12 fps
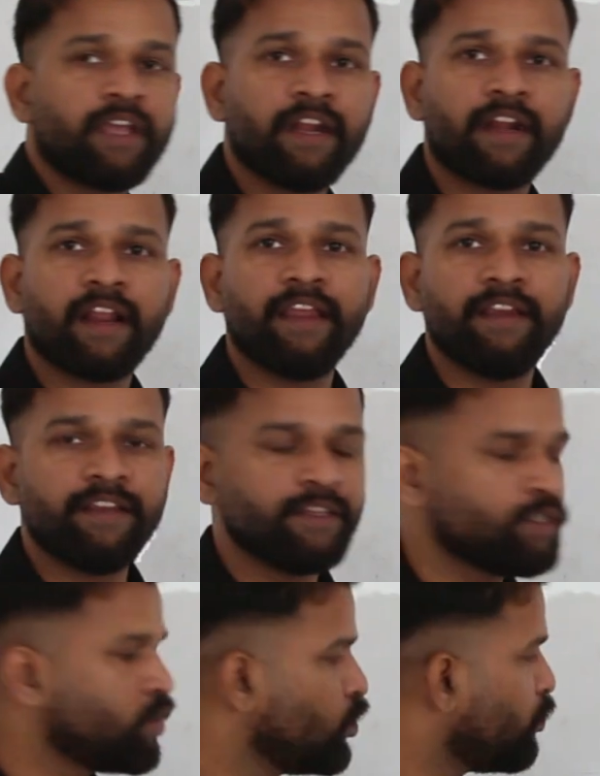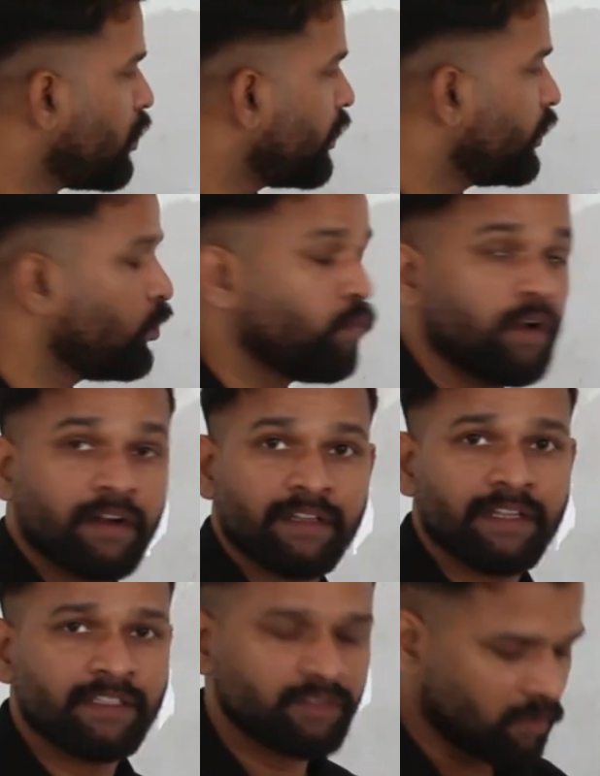can write it as 2.1,
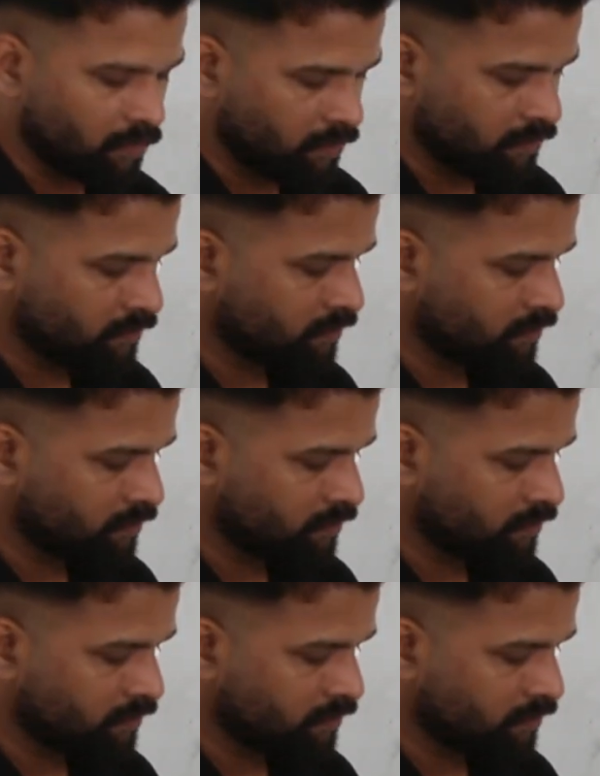that's all.